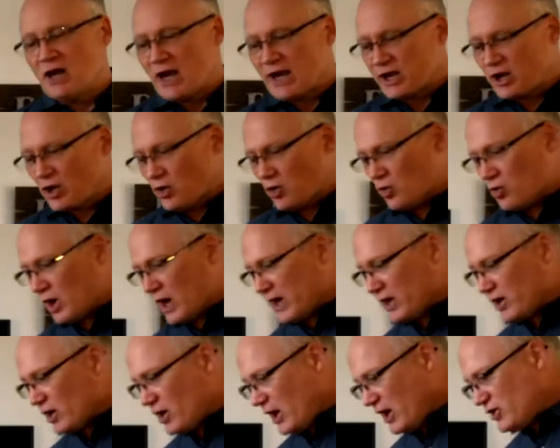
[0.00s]
I go,
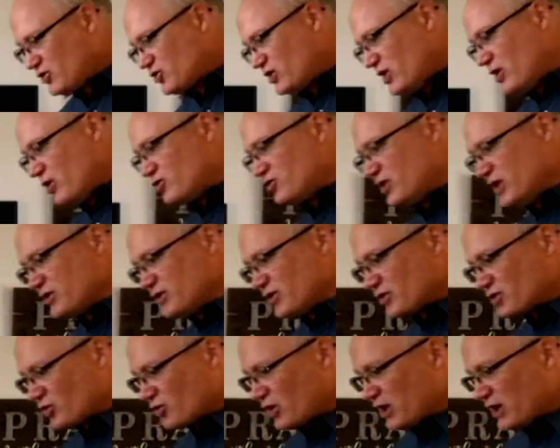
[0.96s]
I, I, share
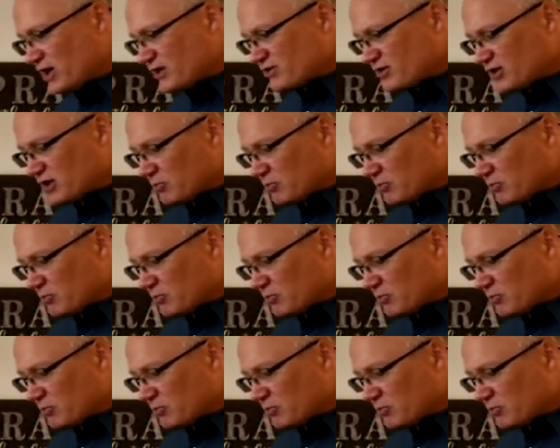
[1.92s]
Jesus Christ,